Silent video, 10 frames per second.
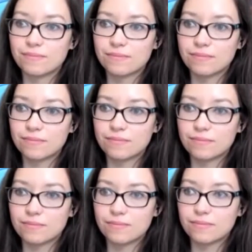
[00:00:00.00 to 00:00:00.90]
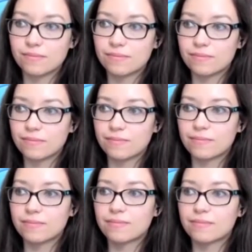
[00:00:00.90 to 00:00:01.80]

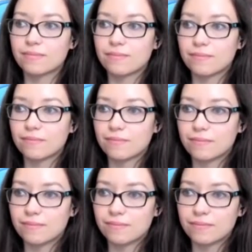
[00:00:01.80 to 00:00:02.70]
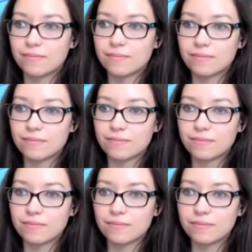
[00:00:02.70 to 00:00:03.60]

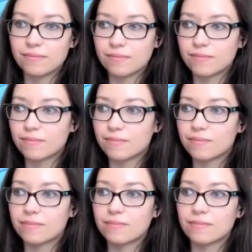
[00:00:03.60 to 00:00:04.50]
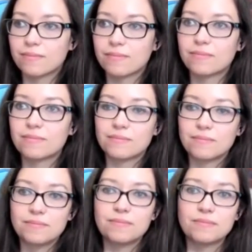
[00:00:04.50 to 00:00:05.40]

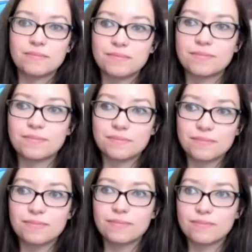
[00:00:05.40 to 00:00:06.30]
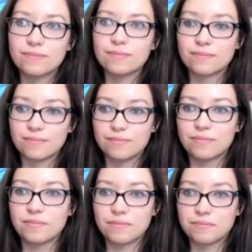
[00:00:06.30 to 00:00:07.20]

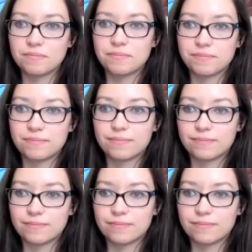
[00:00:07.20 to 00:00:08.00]
(not speaking)